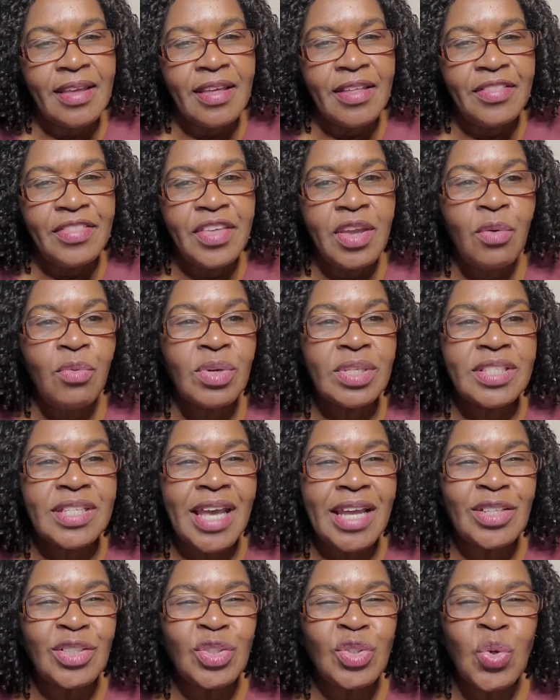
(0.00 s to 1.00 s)
There was a
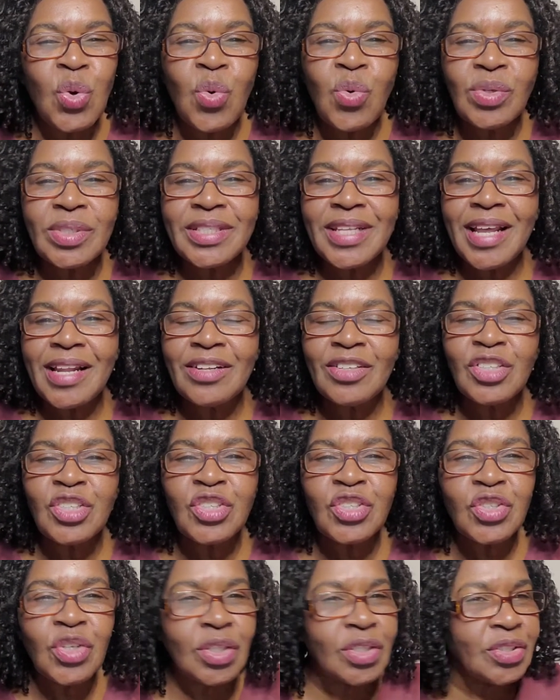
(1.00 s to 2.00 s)
total
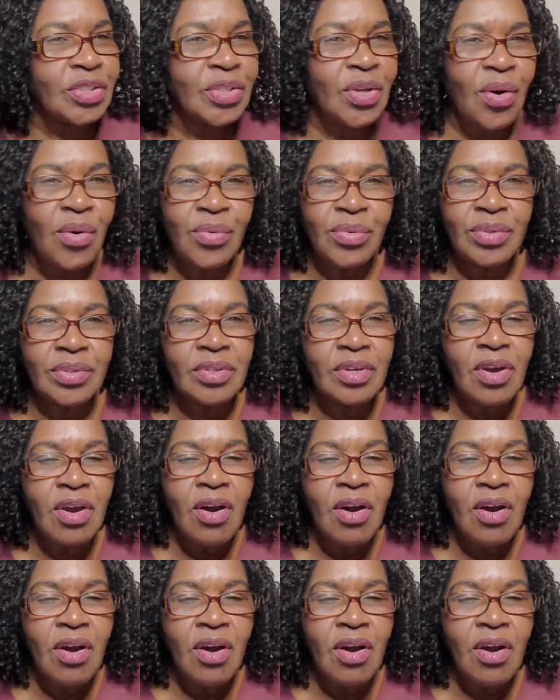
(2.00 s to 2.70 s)
shutdown